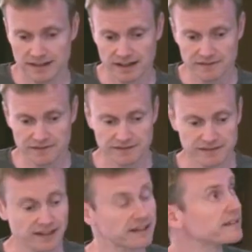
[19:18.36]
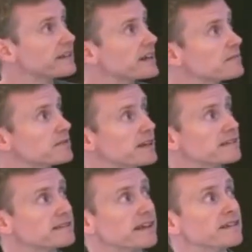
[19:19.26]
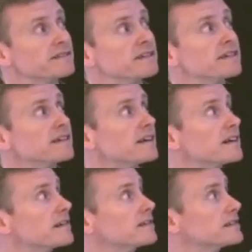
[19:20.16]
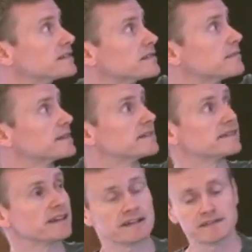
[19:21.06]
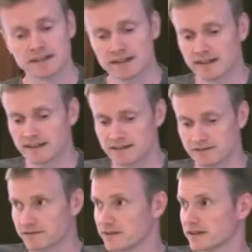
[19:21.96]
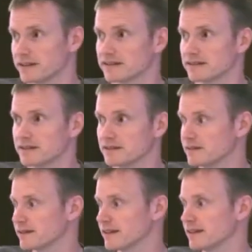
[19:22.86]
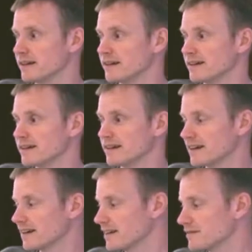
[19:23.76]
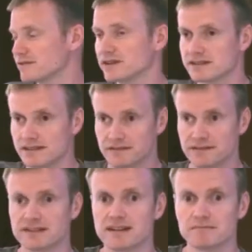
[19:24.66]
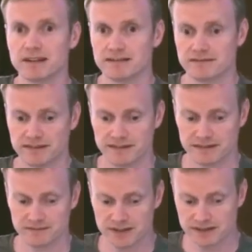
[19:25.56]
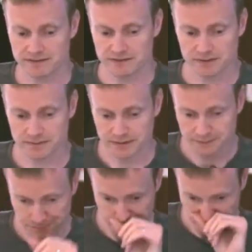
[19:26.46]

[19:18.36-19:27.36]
dev there, the 8.x dev, and the stability dev is referring to the version of the template rather than the version of Drupal.